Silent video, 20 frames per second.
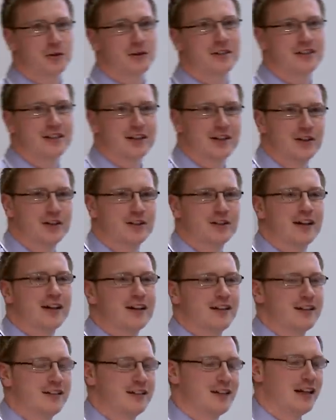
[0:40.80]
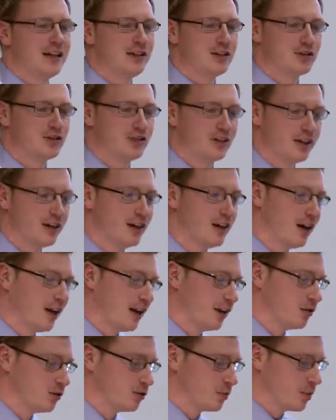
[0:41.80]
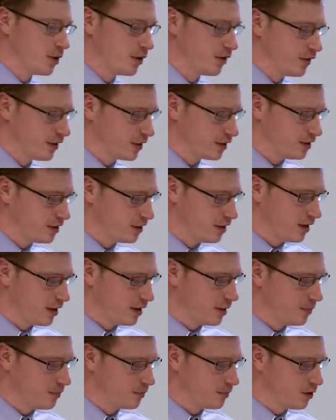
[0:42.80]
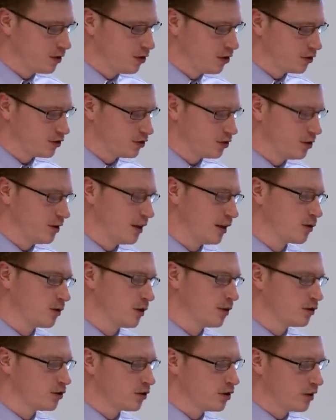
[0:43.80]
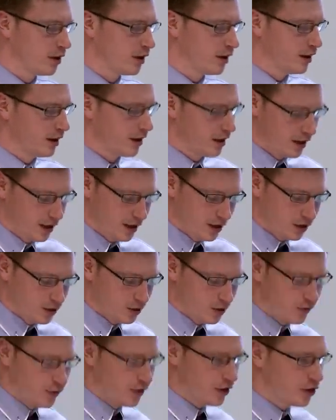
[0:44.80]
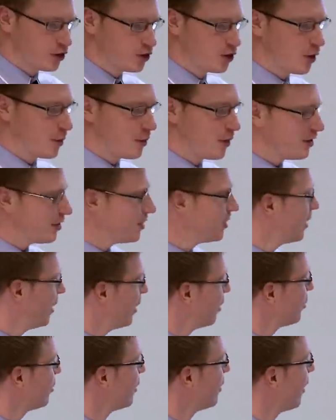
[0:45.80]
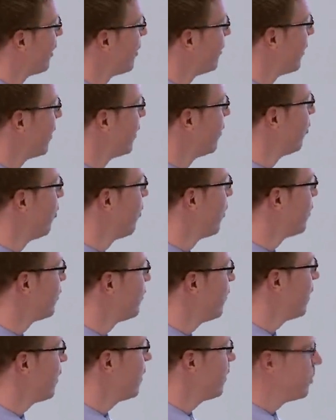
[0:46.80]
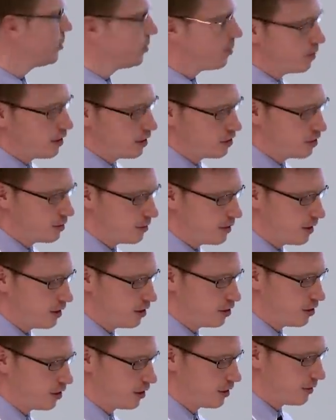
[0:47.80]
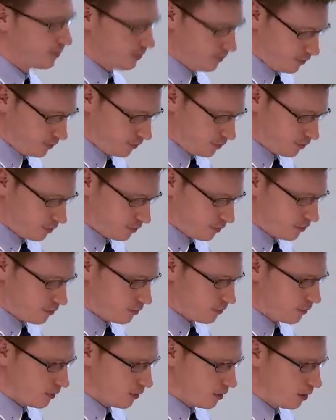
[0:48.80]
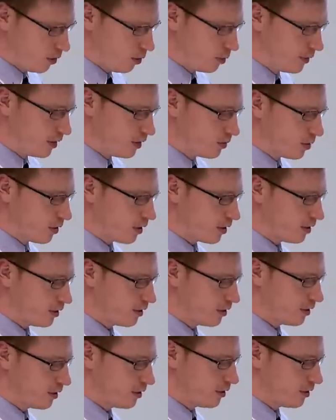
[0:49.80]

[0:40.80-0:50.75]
as quick as I could and get into industry, and it was a perfect course to do that. So I'm just going to do a very short presentation on my role as validation project manager. Hope this works.